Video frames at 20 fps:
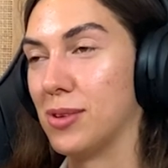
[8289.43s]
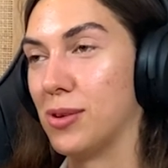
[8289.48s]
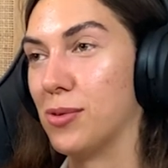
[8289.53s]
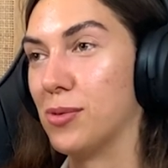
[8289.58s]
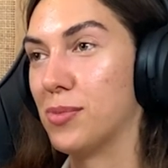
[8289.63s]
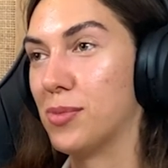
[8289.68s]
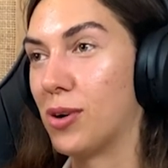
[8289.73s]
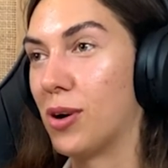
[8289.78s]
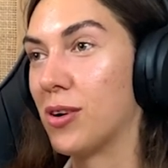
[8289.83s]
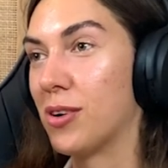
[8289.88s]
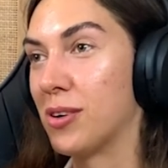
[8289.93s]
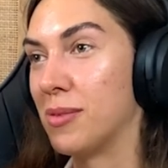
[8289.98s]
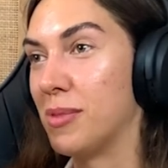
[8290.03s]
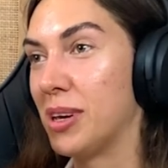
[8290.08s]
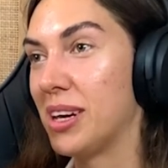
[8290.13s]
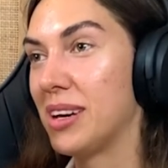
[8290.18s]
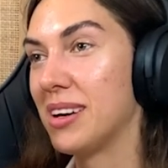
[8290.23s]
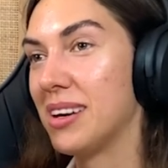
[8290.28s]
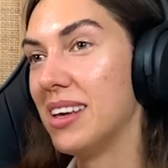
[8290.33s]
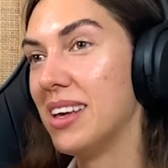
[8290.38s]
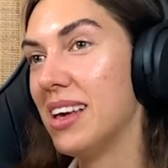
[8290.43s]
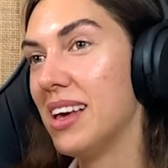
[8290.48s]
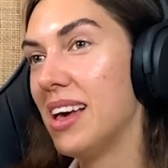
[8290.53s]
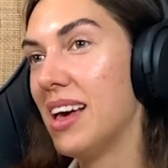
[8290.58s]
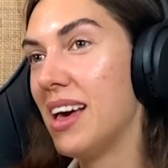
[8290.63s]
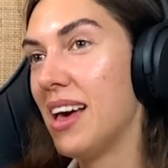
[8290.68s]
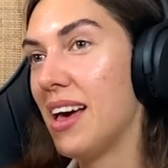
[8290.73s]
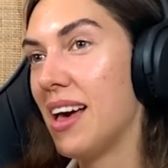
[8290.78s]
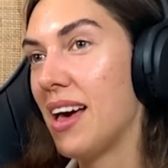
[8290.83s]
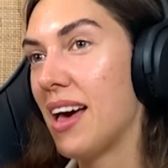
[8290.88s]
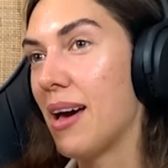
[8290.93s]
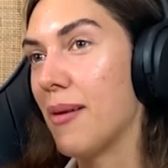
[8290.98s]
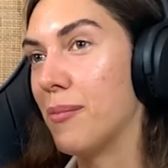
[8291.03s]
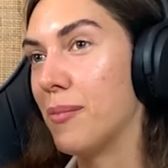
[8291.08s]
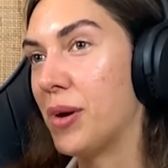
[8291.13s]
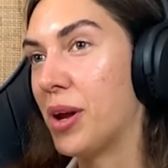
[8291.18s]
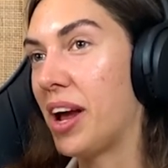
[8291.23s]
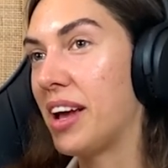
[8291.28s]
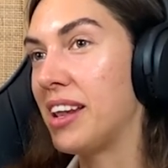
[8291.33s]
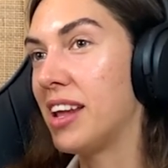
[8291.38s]
programming,
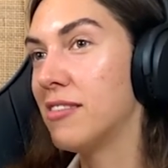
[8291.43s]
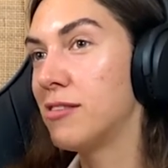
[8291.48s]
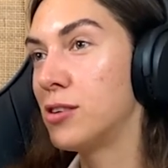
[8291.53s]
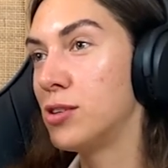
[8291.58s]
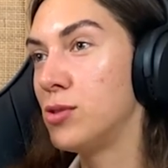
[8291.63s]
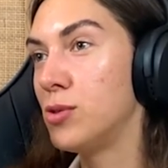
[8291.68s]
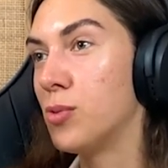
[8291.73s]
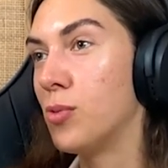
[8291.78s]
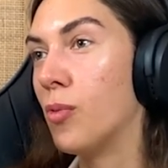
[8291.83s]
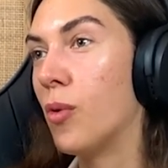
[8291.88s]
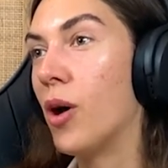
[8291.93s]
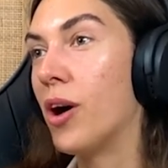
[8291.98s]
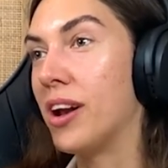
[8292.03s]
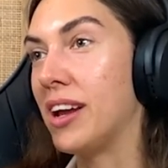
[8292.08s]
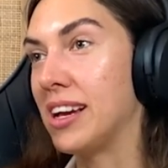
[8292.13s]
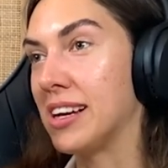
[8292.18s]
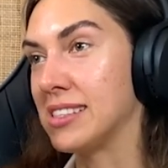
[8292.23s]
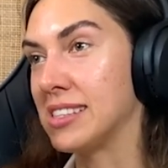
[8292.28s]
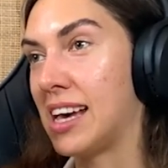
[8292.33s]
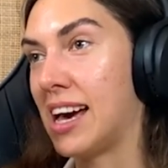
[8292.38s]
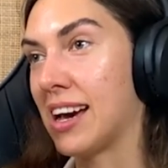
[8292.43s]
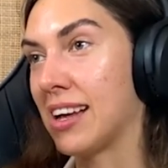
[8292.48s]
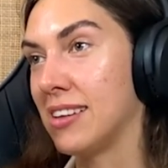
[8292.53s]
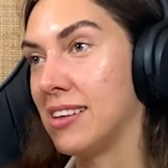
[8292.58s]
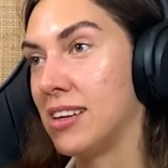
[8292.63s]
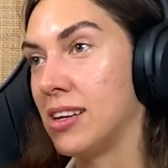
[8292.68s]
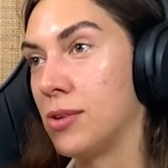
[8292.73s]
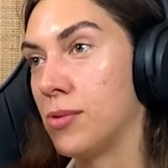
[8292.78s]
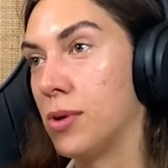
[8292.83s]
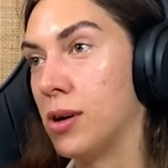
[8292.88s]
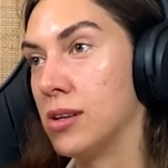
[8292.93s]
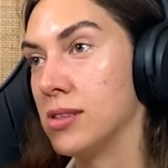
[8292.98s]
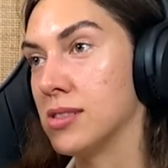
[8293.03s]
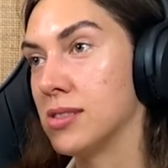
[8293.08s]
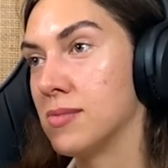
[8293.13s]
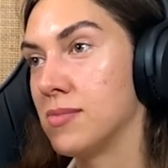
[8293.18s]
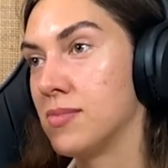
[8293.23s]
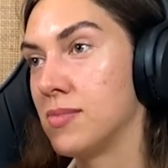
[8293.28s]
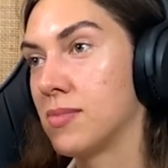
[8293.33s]
but I never knew what exactly it was,